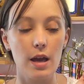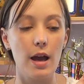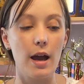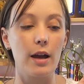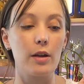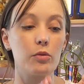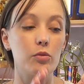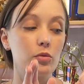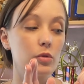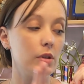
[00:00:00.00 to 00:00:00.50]

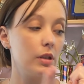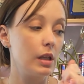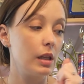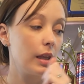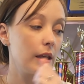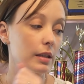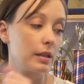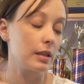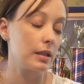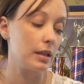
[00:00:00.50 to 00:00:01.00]
I really
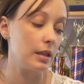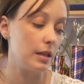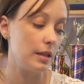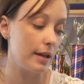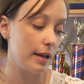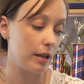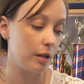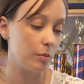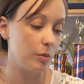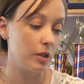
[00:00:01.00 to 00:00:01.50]
like the
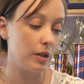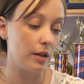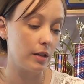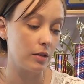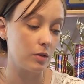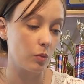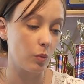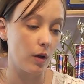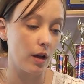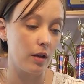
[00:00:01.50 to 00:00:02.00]
heat element
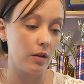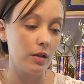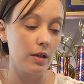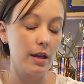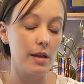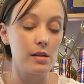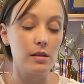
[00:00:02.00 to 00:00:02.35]
as well,